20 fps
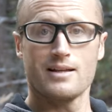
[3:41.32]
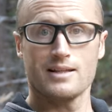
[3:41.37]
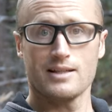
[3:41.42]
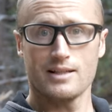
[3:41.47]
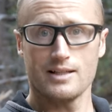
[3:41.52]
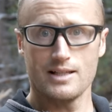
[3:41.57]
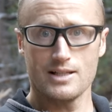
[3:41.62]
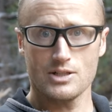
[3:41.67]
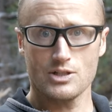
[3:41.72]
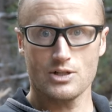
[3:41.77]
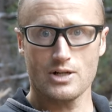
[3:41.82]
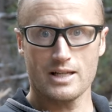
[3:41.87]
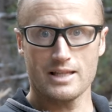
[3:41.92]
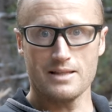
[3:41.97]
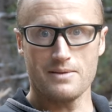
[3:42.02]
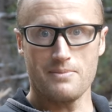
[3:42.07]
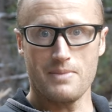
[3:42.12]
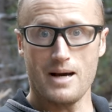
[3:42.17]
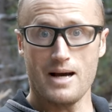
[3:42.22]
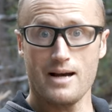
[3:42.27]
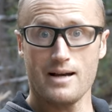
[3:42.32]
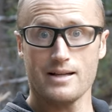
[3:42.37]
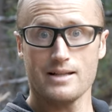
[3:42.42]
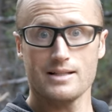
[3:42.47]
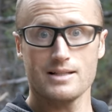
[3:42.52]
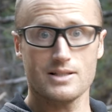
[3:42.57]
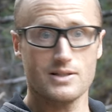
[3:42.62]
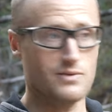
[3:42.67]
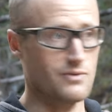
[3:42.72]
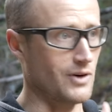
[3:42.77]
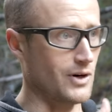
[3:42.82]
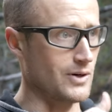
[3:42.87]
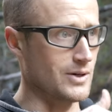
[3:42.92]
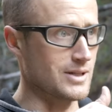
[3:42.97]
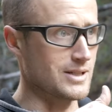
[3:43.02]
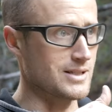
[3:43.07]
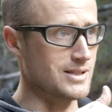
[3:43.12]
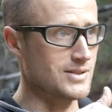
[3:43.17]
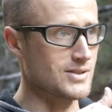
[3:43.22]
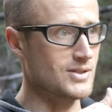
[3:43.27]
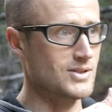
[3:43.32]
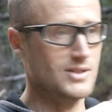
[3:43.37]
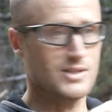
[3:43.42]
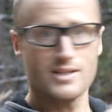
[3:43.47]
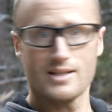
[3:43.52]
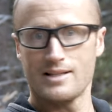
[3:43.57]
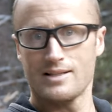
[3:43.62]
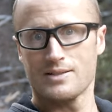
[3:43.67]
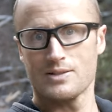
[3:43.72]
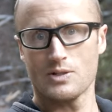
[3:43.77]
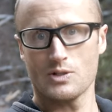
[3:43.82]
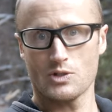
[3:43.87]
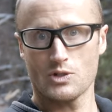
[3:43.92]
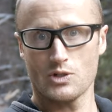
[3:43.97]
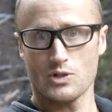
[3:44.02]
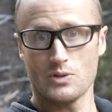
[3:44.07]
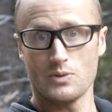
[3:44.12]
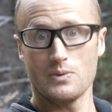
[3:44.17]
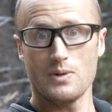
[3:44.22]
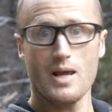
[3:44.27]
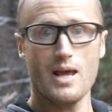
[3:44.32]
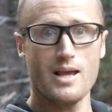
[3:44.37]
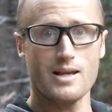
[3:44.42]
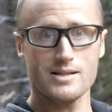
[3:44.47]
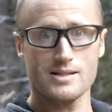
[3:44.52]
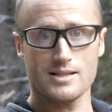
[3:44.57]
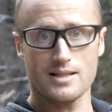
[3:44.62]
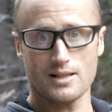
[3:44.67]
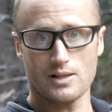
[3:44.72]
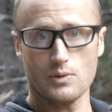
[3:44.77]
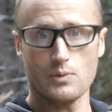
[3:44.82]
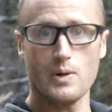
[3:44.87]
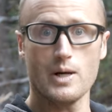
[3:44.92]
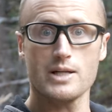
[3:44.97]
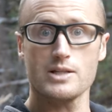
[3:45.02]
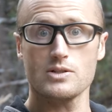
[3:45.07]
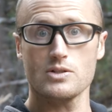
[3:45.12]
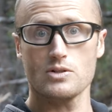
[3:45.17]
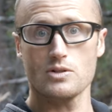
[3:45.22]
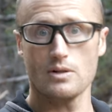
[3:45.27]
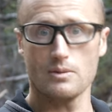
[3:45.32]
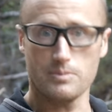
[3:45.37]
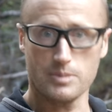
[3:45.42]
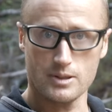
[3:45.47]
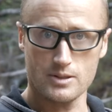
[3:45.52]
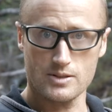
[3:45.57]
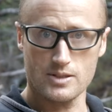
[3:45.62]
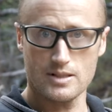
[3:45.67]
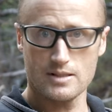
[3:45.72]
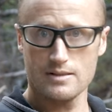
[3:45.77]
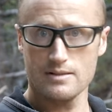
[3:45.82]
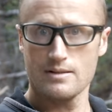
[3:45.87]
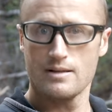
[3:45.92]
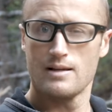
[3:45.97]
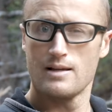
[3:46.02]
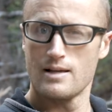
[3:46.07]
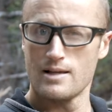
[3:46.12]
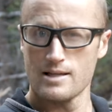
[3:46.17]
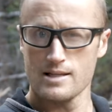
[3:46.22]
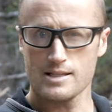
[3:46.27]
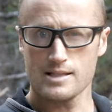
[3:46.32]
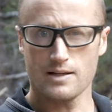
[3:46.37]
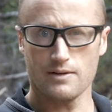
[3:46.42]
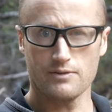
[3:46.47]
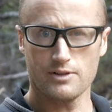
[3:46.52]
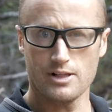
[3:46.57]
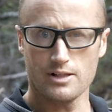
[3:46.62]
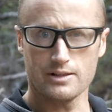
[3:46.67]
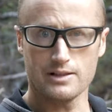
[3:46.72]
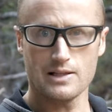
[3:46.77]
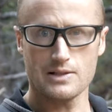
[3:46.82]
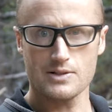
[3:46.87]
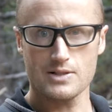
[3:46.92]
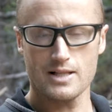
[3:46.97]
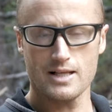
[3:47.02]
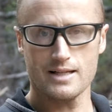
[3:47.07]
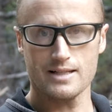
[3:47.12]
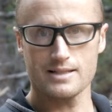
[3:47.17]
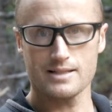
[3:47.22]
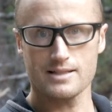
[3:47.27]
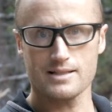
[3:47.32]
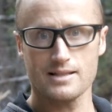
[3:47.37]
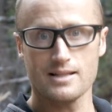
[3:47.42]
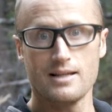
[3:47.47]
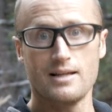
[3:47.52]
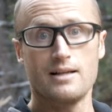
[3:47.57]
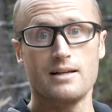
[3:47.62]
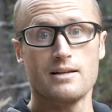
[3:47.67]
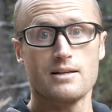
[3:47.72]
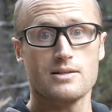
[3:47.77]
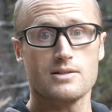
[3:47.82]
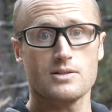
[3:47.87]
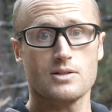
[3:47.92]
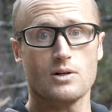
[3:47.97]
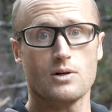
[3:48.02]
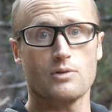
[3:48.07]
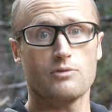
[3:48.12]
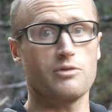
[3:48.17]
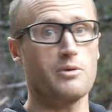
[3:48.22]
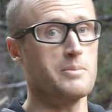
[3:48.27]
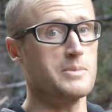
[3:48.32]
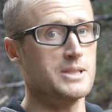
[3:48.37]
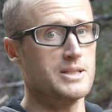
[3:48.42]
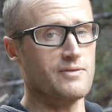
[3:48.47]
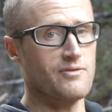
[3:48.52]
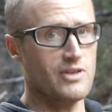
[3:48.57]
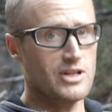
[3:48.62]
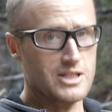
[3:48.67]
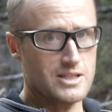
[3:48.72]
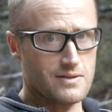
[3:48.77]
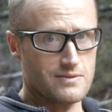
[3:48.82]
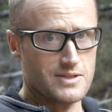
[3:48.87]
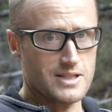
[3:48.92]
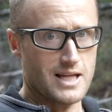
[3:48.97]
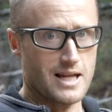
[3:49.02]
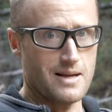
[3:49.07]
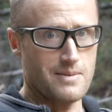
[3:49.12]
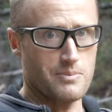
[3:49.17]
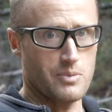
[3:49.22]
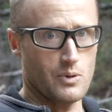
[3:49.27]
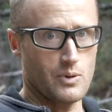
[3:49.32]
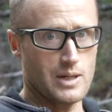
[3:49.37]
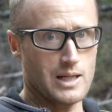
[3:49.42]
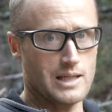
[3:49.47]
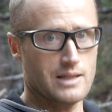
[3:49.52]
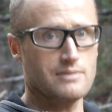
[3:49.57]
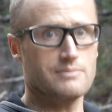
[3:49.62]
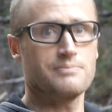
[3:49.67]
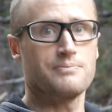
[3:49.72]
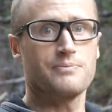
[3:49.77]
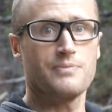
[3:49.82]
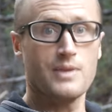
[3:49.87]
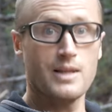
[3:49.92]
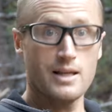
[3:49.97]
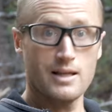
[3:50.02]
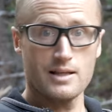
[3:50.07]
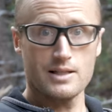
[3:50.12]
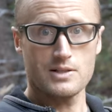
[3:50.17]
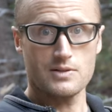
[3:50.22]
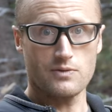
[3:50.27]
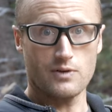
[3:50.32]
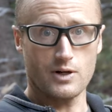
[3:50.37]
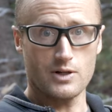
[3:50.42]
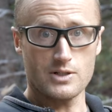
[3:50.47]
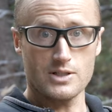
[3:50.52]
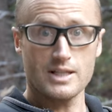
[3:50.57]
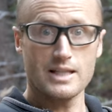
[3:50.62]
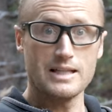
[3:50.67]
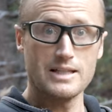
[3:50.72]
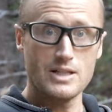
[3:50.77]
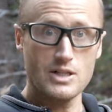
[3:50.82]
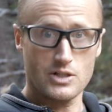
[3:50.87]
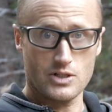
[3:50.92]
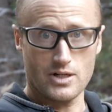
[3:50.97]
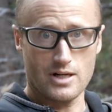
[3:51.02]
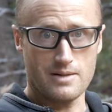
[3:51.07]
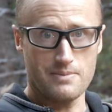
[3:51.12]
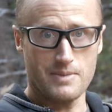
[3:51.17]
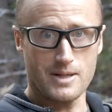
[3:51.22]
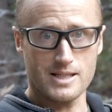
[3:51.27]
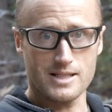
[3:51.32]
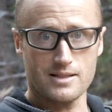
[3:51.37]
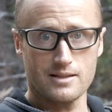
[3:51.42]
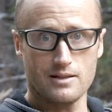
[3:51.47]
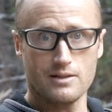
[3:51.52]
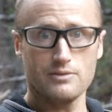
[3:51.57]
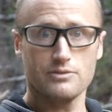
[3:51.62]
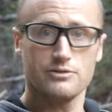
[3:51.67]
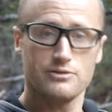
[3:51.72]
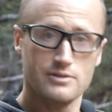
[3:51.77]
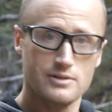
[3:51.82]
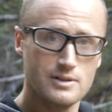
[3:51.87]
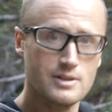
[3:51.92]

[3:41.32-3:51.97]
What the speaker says: conditioning the mind as far as to shoot a silhouette, shoot a person, stuff along those lines. So from a defensive standpoint, as far as conditioning myself,